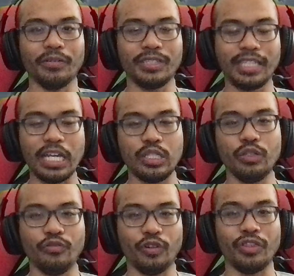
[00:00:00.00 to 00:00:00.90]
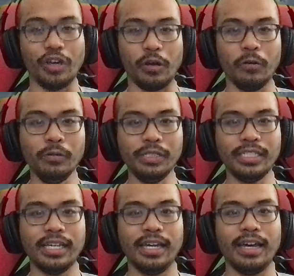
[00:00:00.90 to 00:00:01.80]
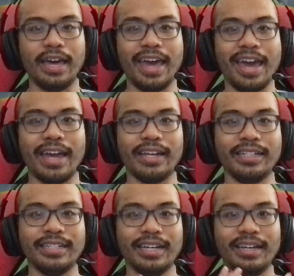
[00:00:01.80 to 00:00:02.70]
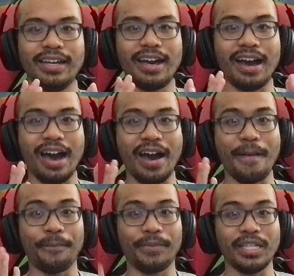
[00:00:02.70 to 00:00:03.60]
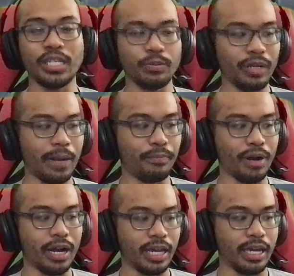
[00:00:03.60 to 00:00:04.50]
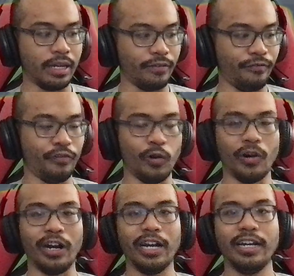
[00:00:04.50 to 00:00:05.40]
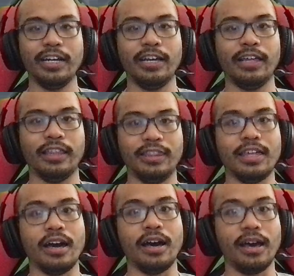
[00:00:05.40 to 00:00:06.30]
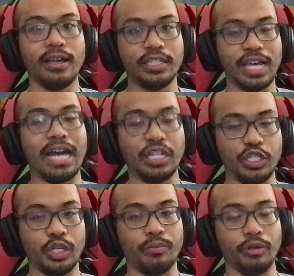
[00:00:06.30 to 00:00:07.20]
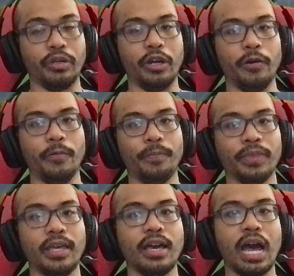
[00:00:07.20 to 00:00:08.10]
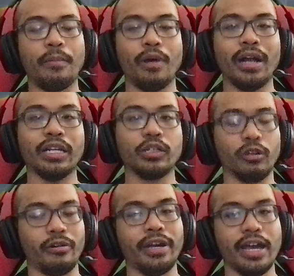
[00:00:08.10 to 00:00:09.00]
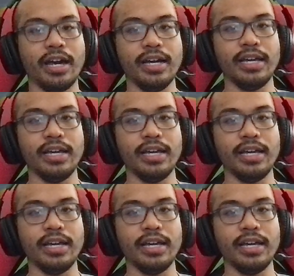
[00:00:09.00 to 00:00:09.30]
stay tuned for those. And this is what I brought in for the challenger Bruno. I brought in Gloria